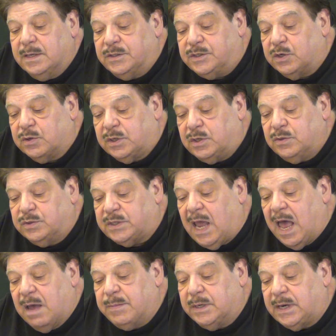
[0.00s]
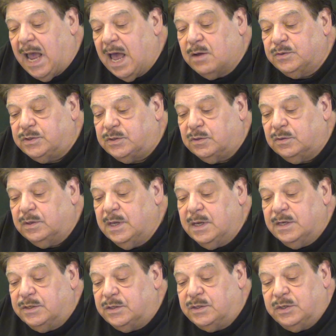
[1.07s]
Syracuse Common Council
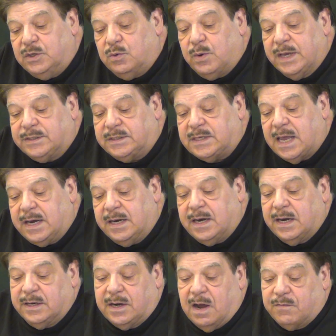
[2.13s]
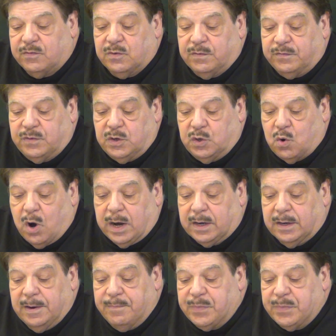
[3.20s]
to the U.S. Senate and Governor of New York.